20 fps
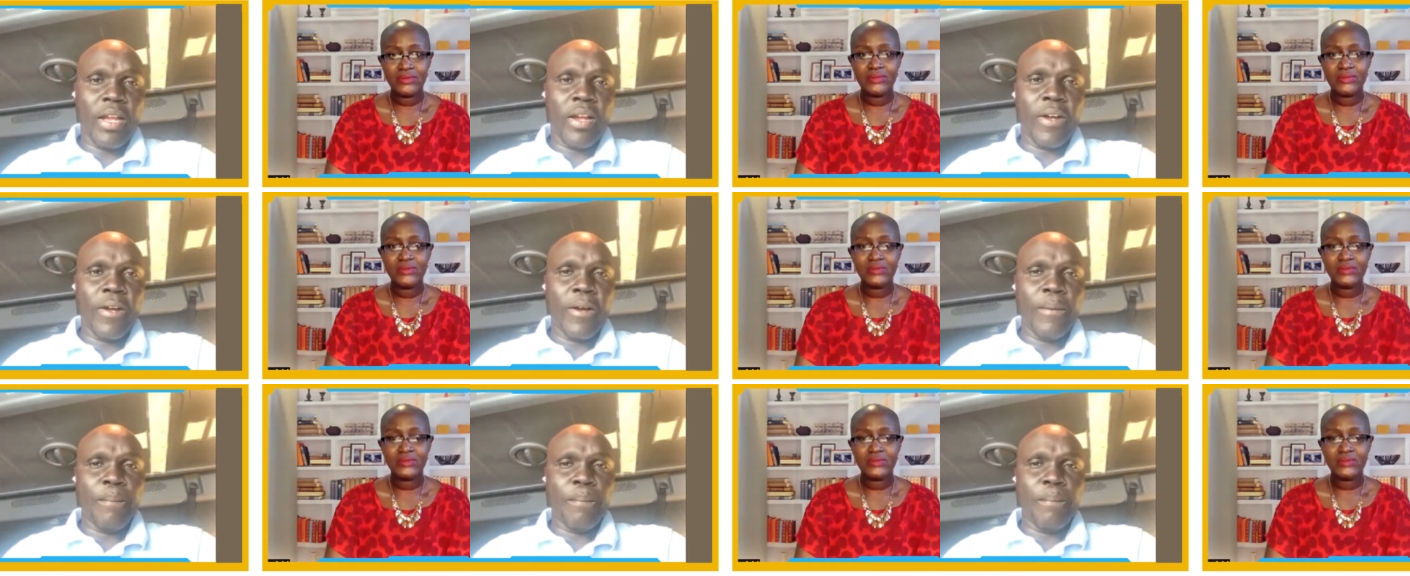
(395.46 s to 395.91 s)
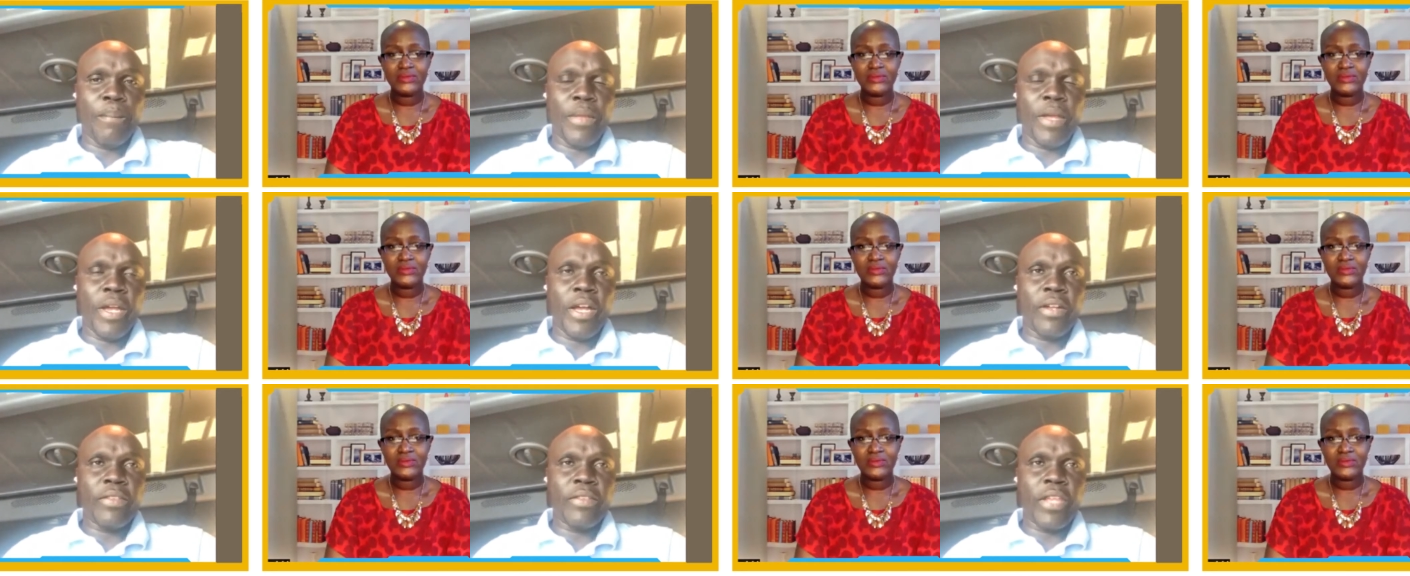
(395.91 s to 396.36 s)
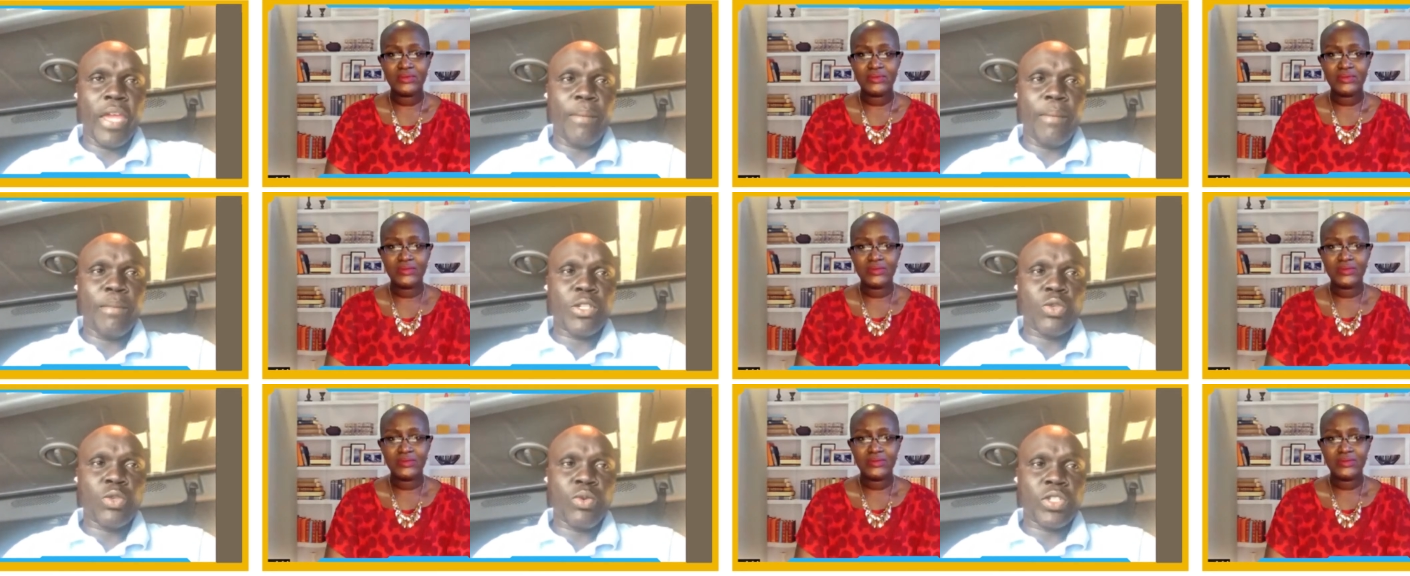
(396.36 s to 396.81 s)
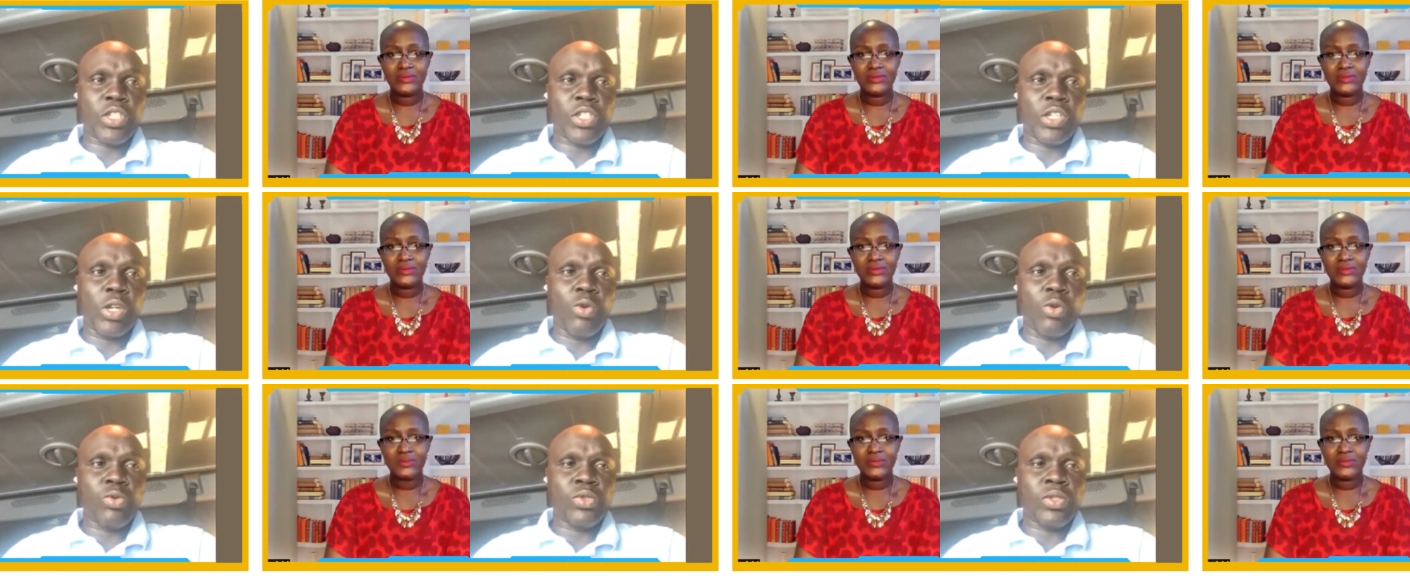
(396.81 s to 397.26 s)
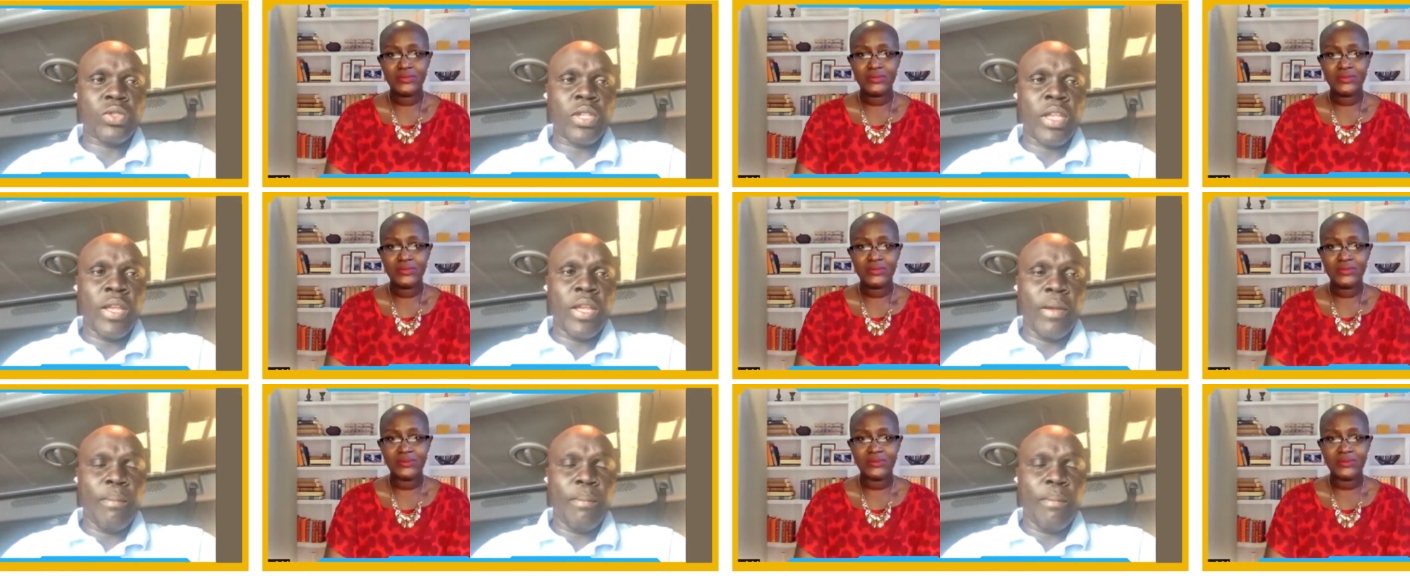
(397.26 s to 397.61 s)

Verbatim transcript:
Speaker 1: Um, the embassy was closed.